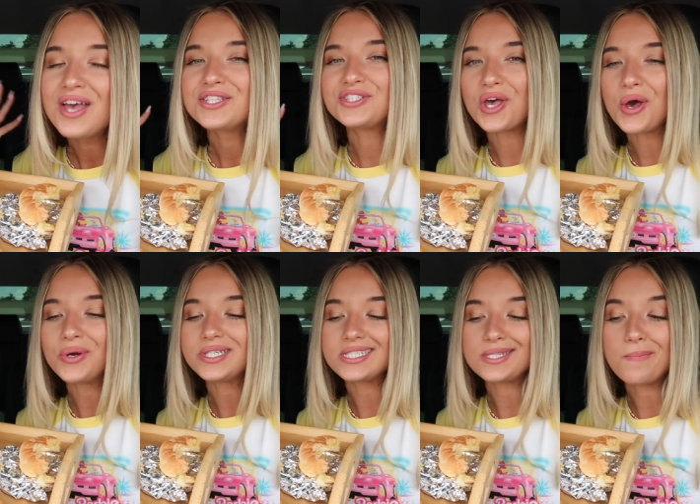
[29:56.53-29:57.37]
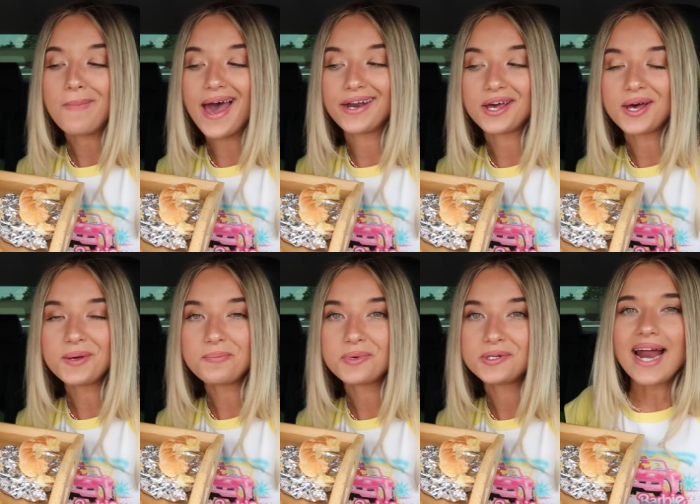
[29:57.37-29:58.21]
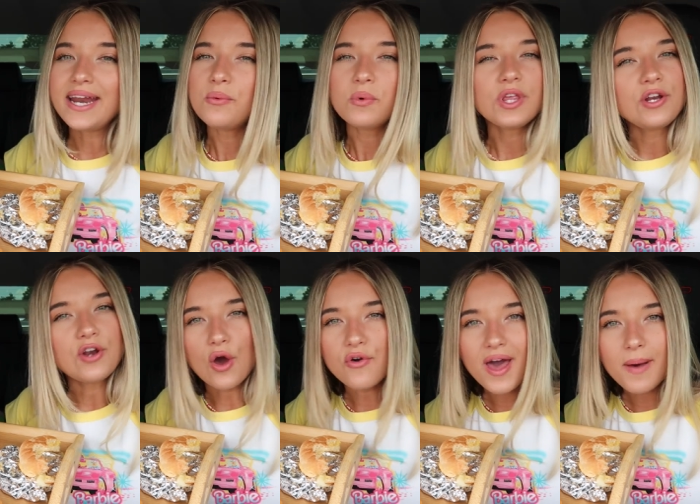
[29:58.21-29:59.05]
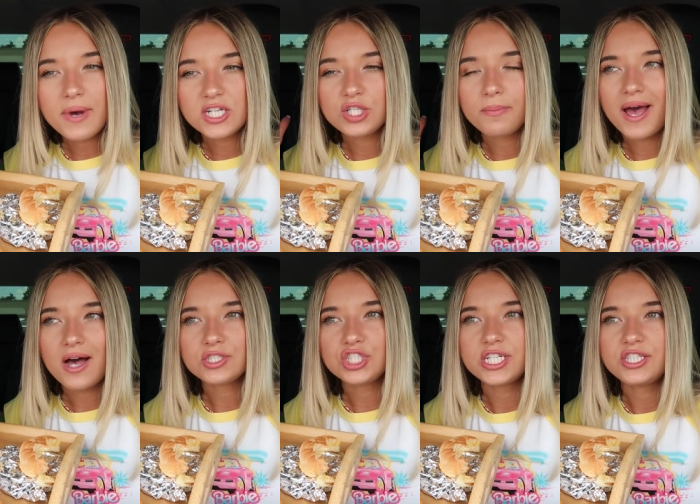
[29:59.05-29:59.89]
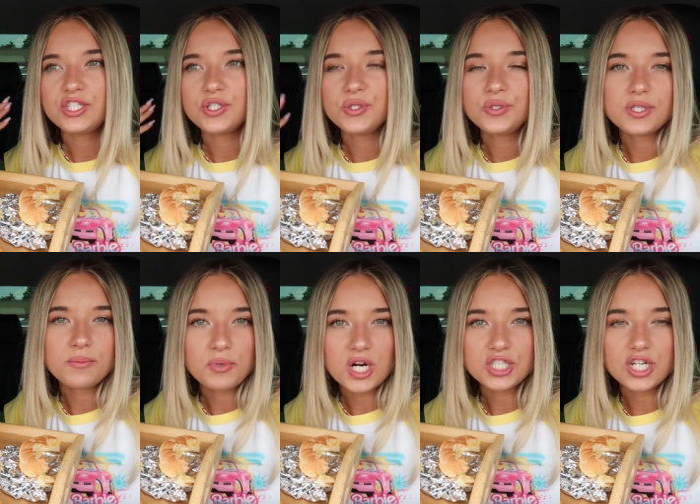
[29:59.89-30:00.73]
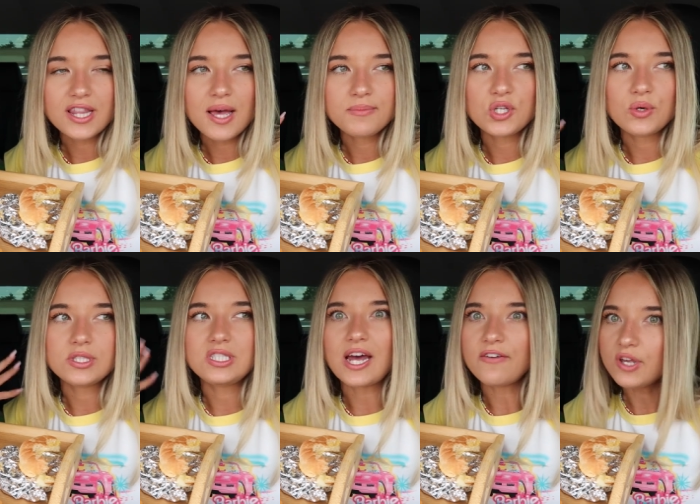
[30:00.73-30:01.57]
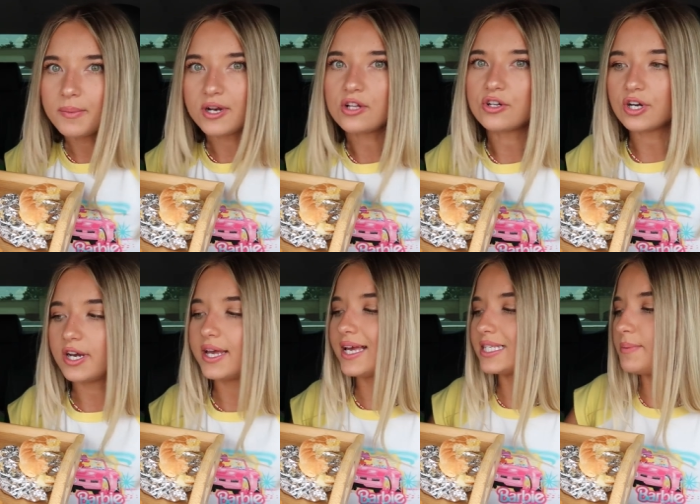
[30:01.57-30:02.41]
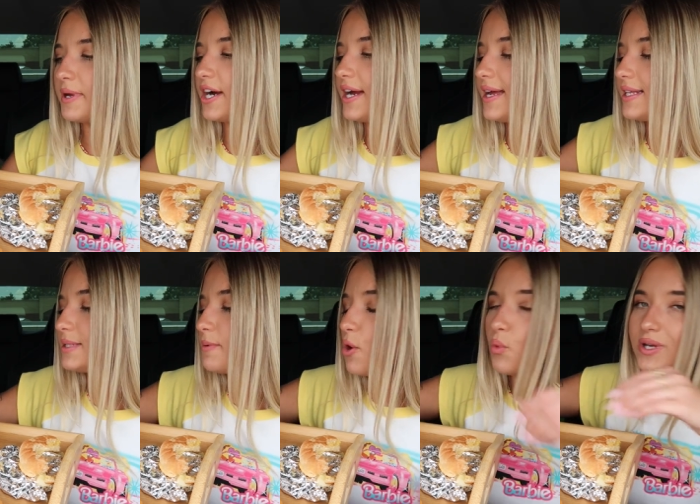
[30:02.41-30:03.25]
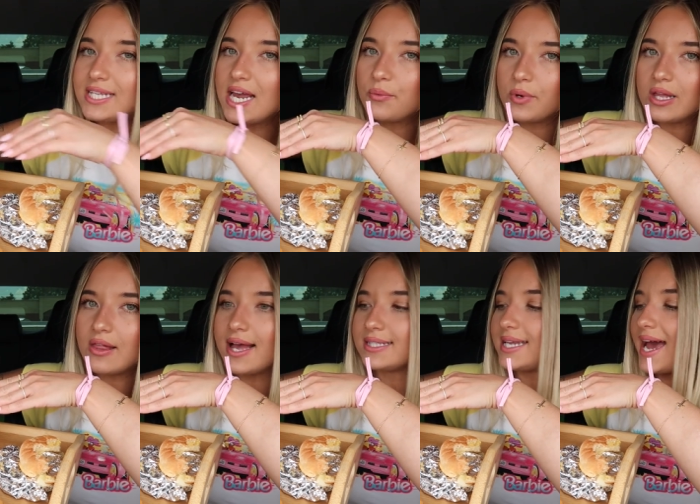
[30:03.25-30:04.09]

so it doesn't mat up. I didn't really know that much about Shih Tzus and brushing them, so it's definitely been a learning experience. But once I realized